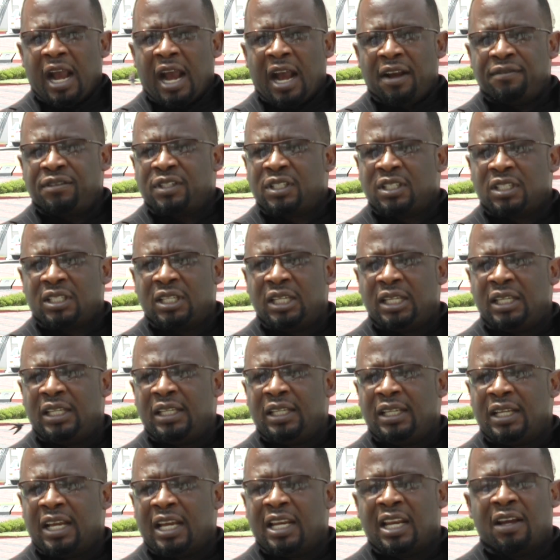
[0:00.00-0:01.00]
I've
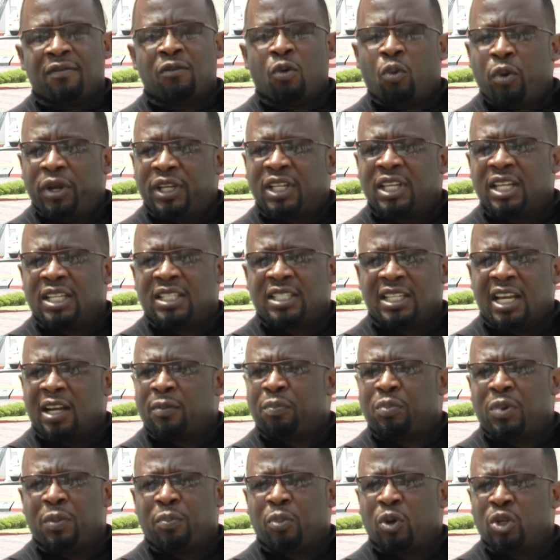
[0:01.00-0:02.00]
seen and I've witnessed
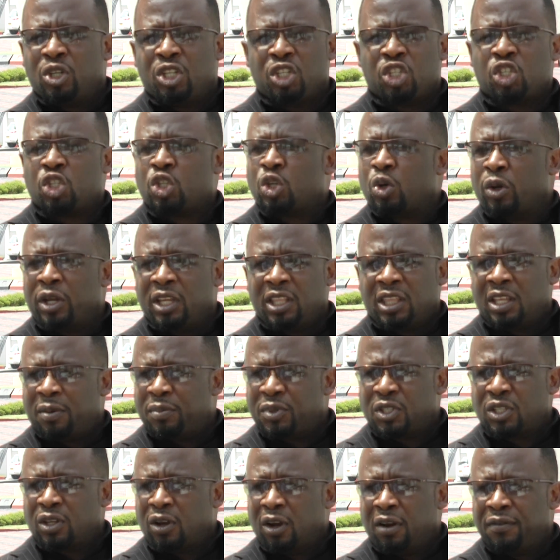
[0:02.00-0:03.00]
young people destroying
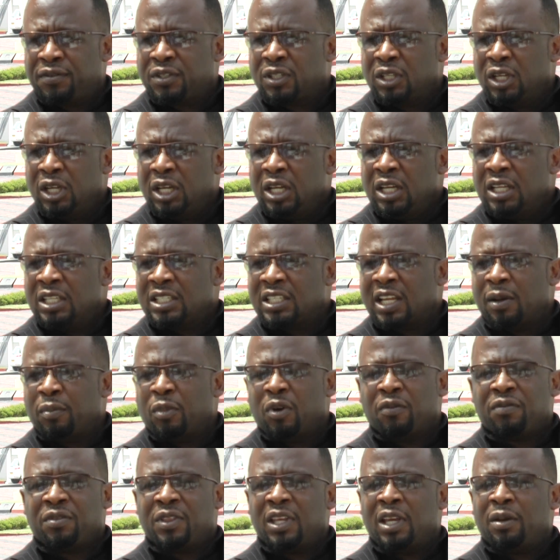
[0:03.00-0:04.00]
themselves, some
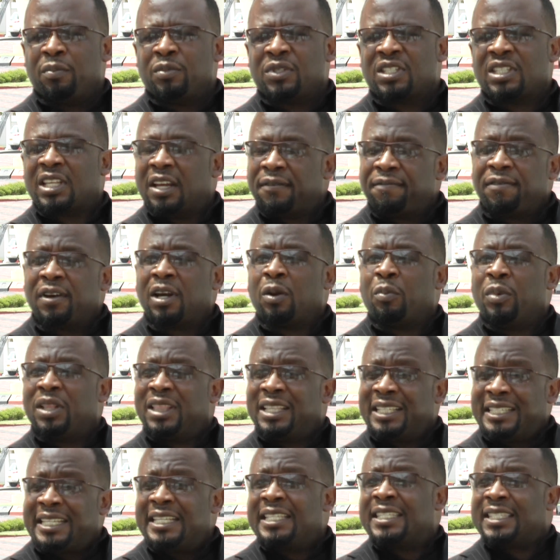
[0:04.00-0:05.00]
of them suffering
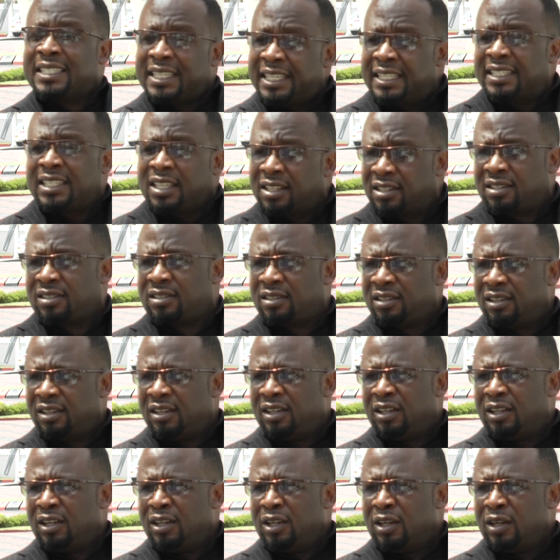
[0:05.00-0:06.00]
with diseases
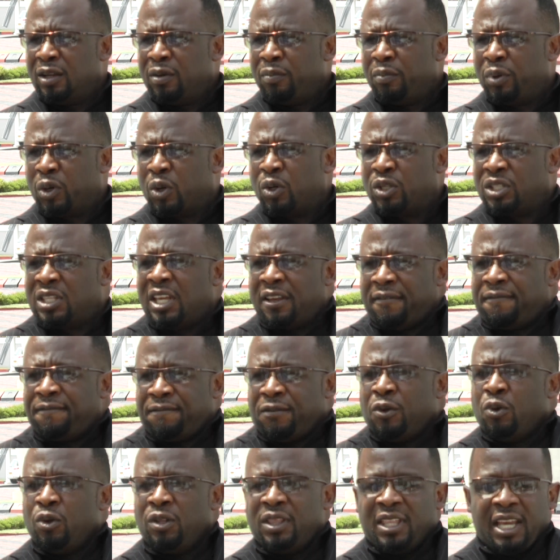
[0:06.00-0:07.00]
because they
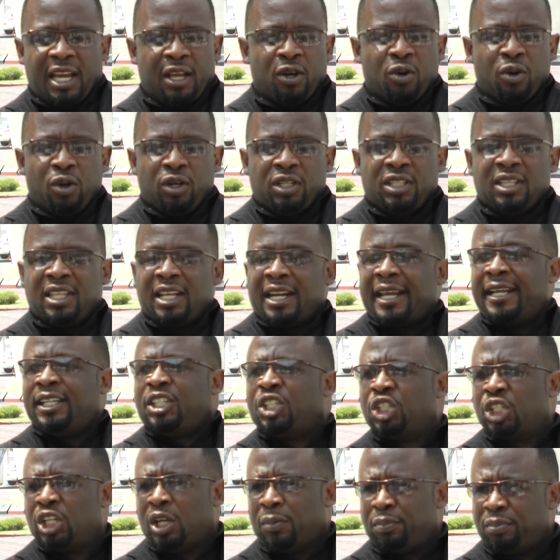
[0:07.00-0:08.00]
feel they are not the right
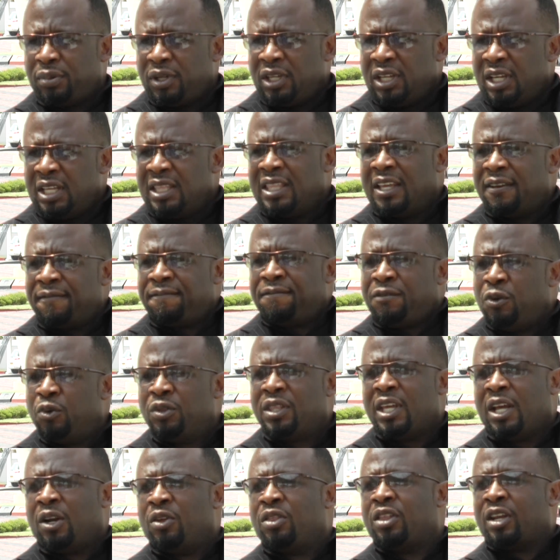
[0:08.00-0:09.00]
shape, they feel
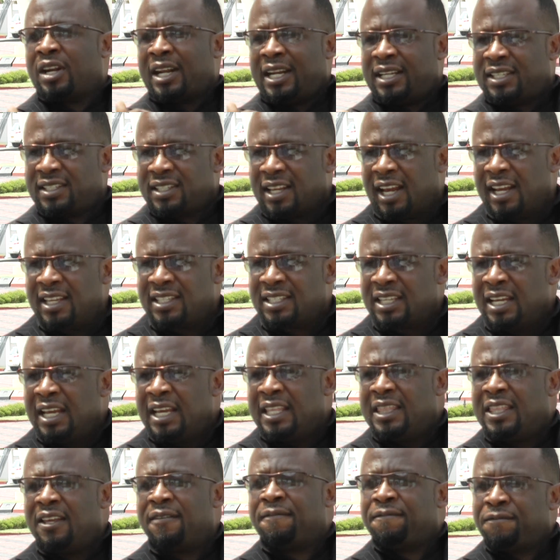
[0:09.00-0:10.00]
they are not the right size,
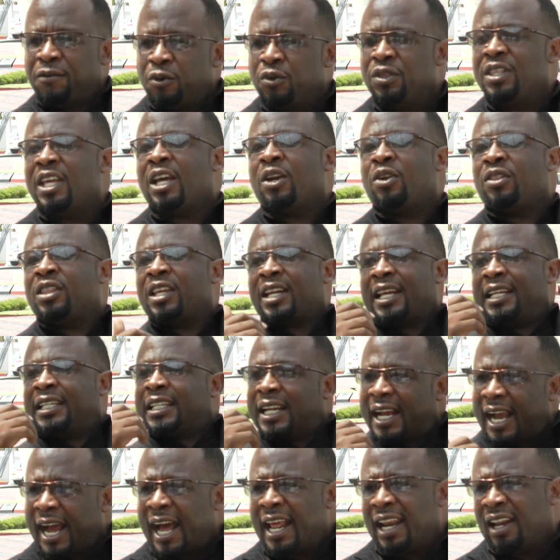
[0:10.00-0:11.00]
they feel they are not the
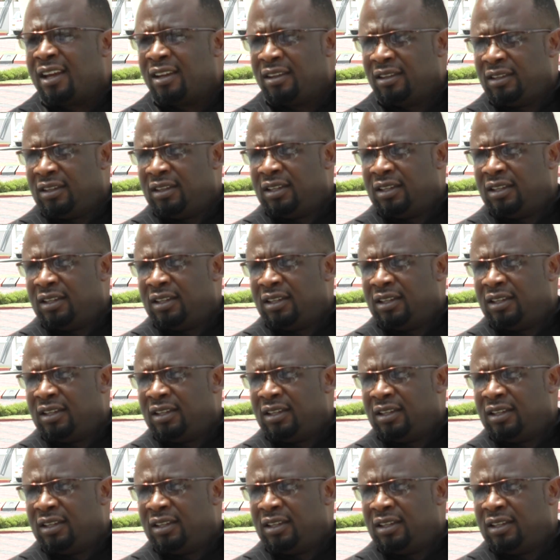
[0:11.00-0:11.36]
right color.